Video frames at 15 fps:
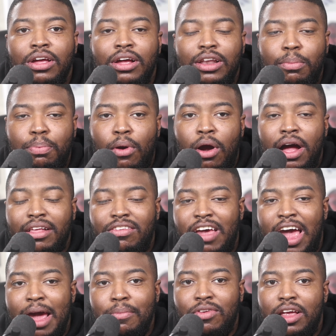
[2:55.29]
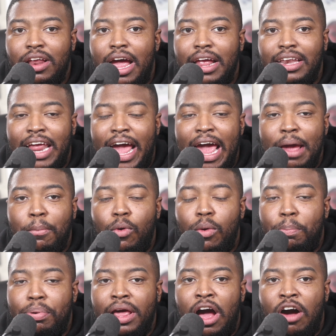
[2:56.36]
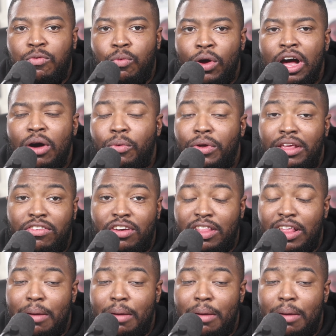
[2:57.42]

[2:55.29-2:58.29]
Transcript: LeBron James and Dame would play off well with each other.